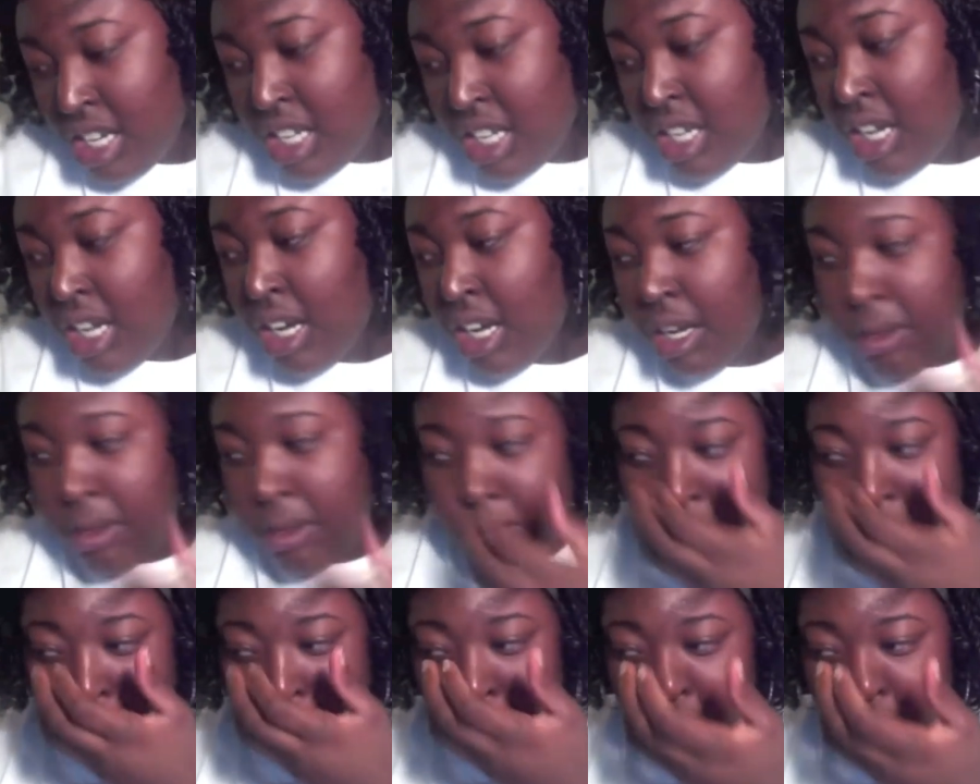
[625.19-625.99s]

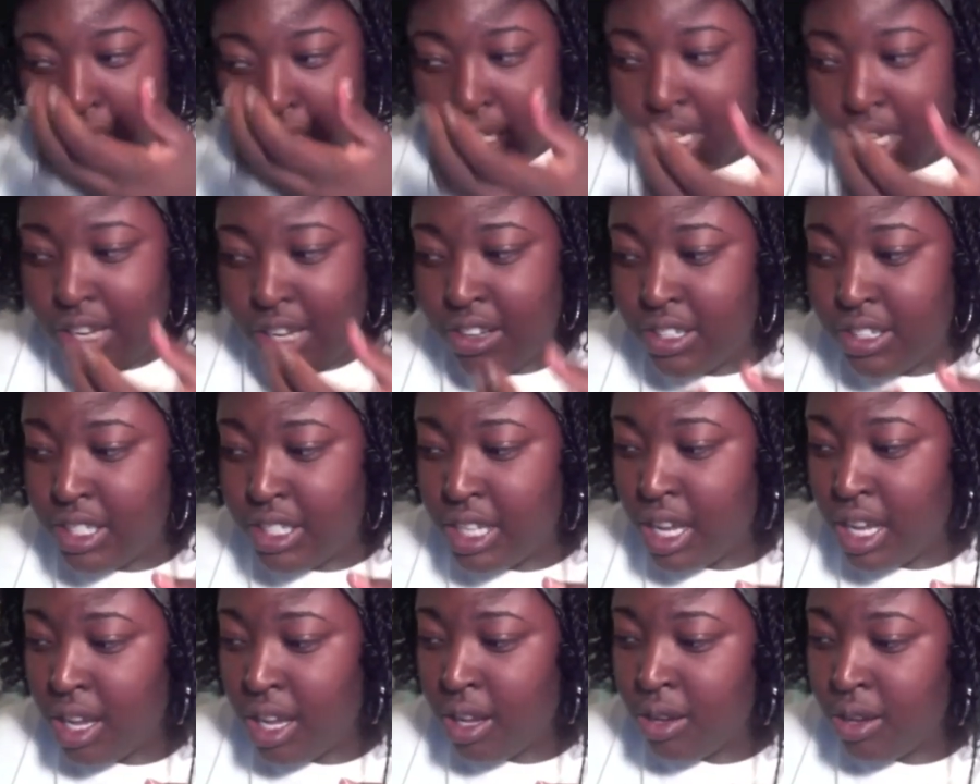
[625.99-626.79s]
the
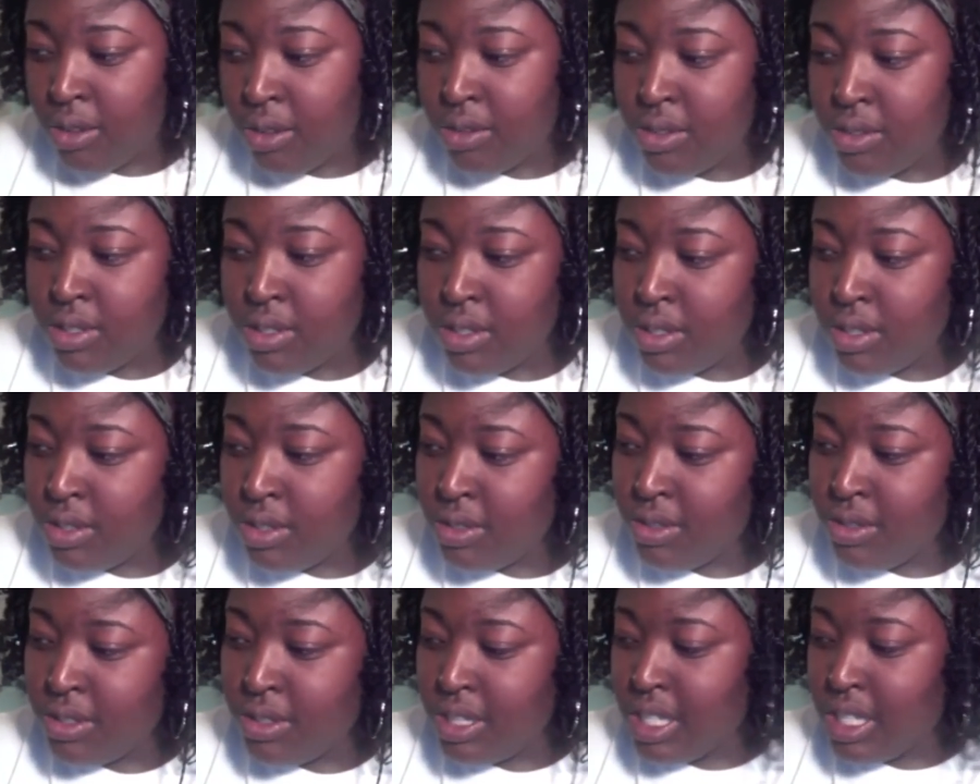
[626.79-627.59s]
hairstyle
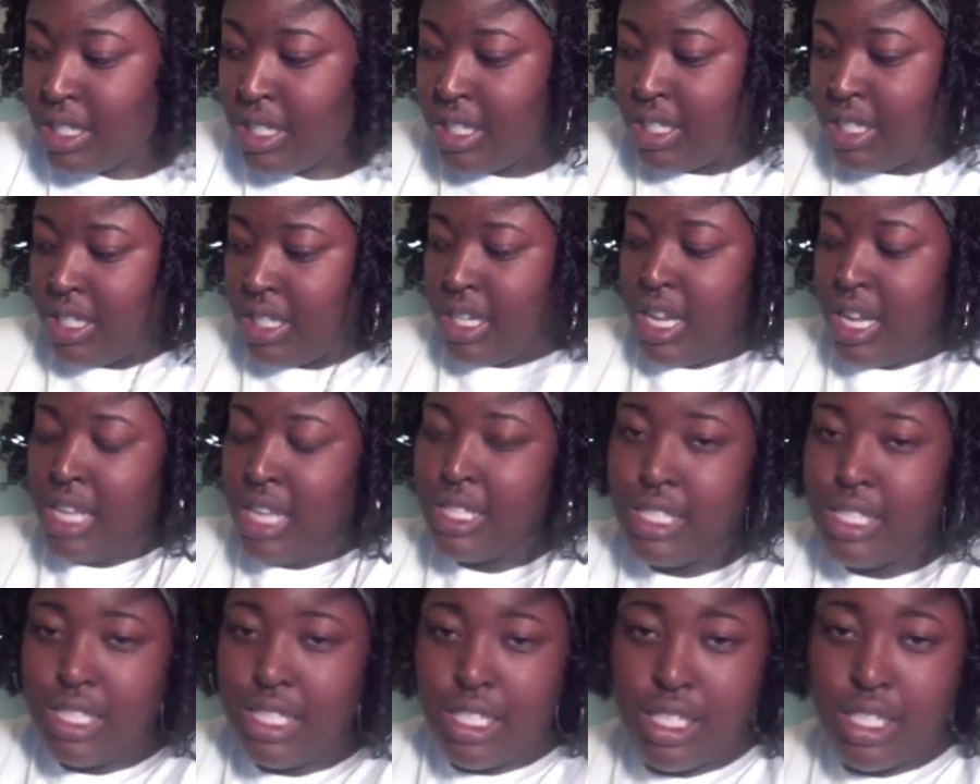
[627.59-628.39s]
doesn't look as
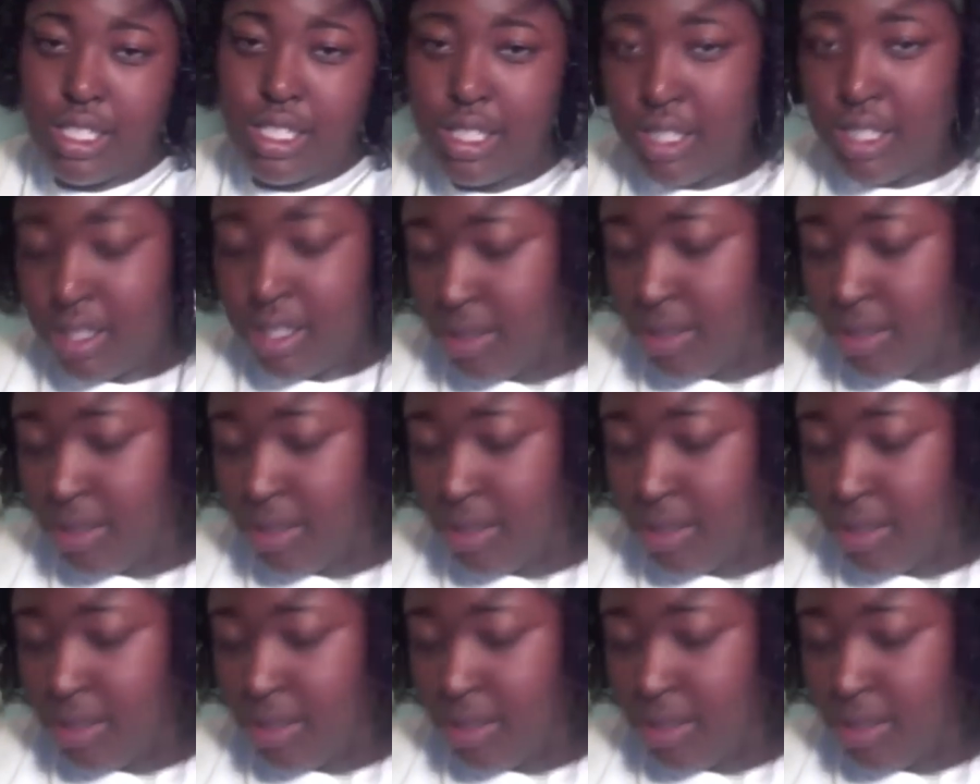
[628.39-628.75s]
nice.